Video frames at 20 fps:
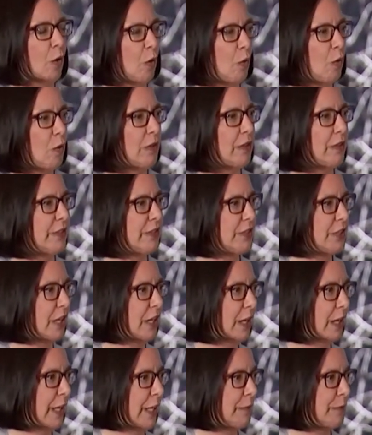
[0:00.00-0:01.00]
all the
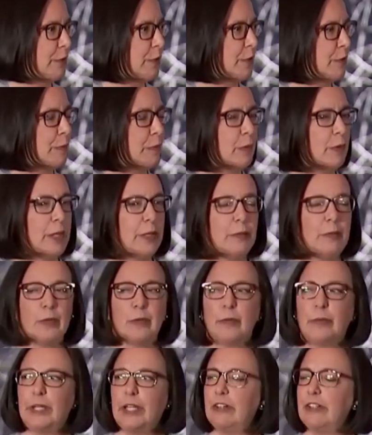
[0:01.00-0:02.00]
time, to the point
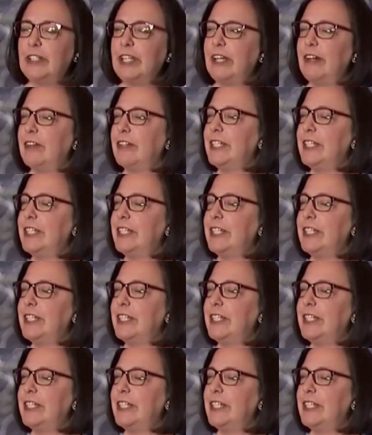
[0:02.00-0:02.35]
where we are now